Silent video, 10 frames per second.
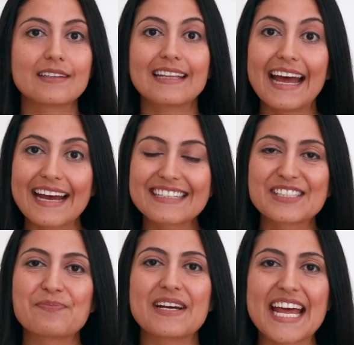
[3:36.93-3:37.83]

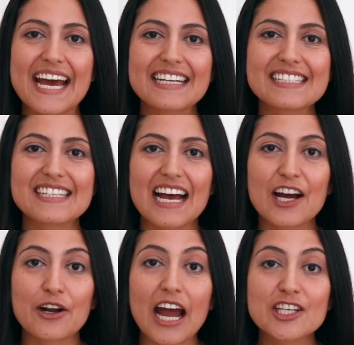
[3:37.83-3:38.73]
Next, bananas
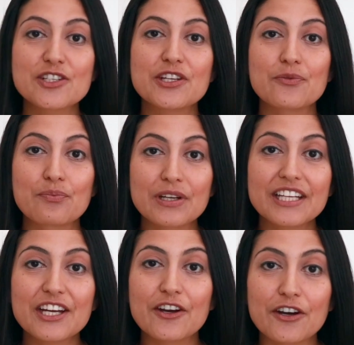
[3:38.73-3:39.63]
are actually really